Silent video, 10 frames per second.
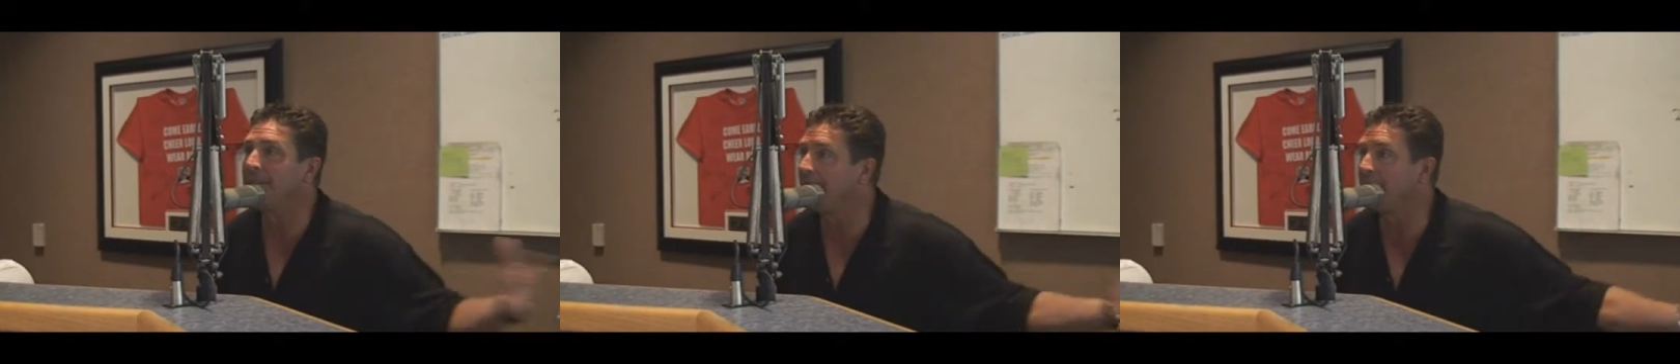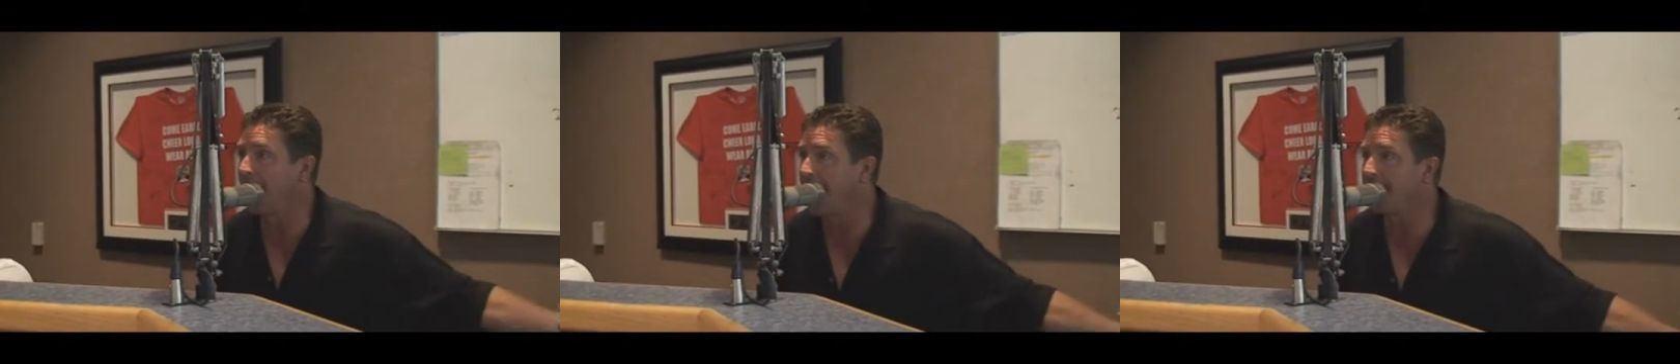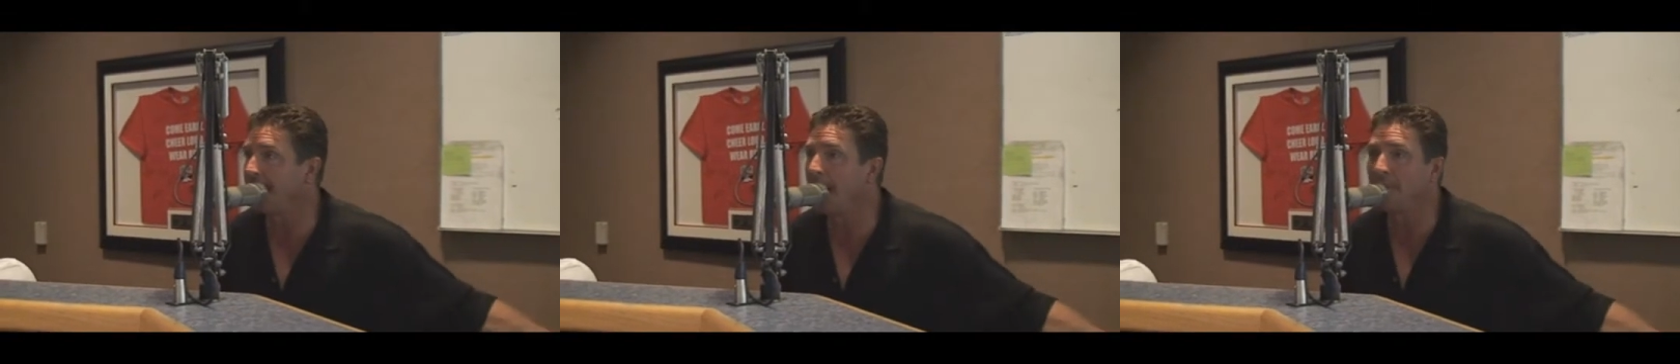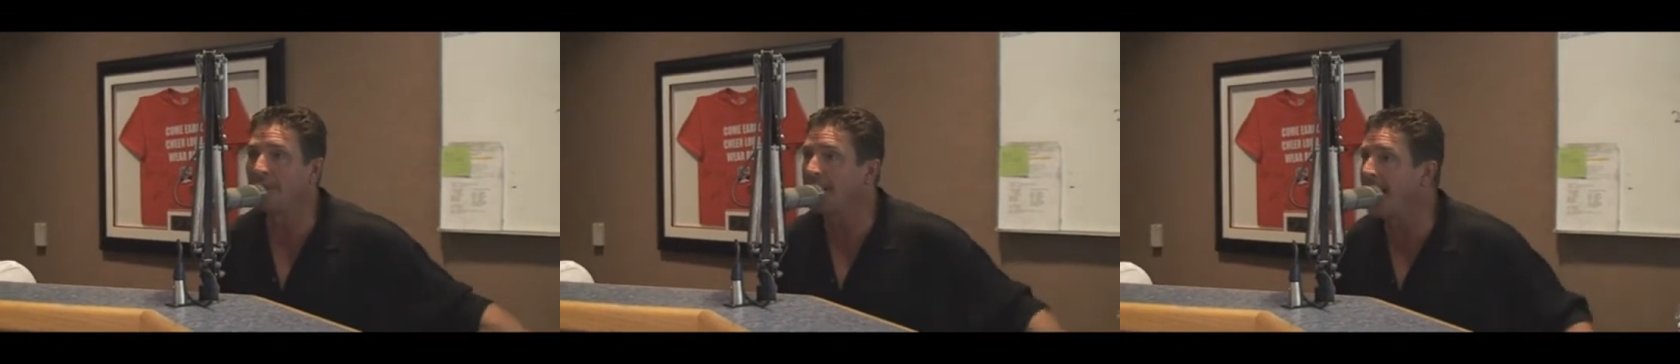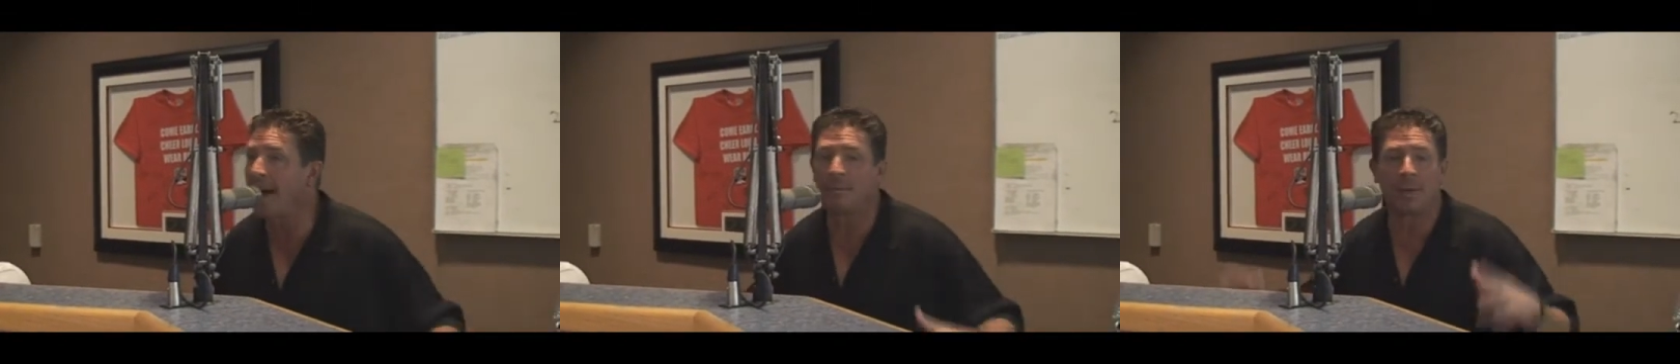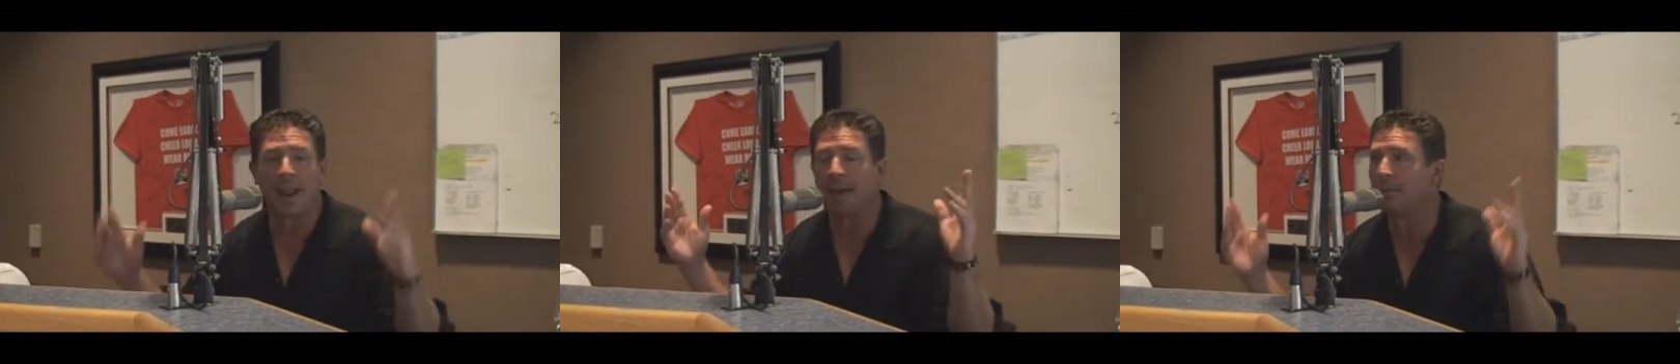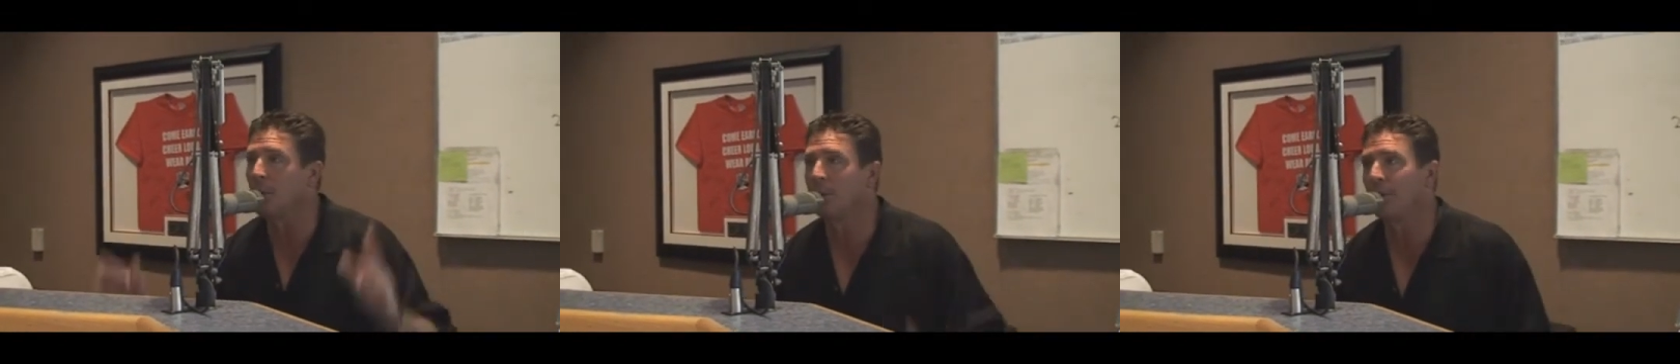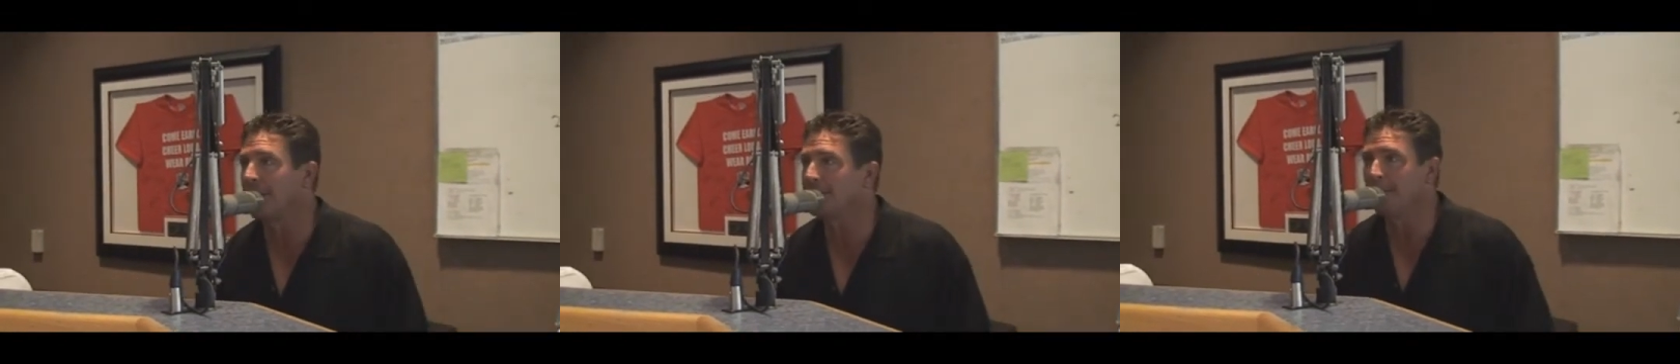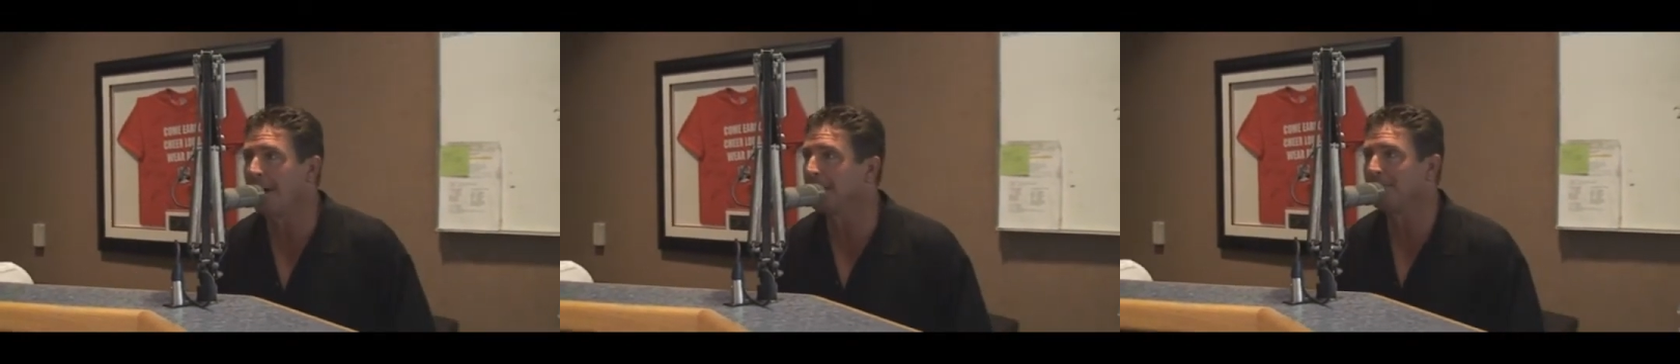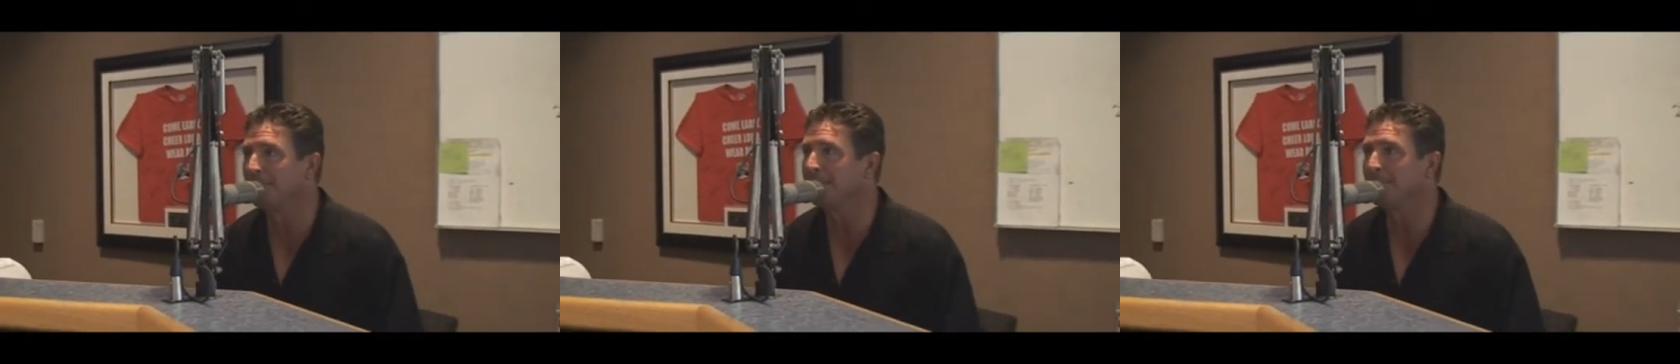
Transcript: I've never had. Other than that, that I have no regrets about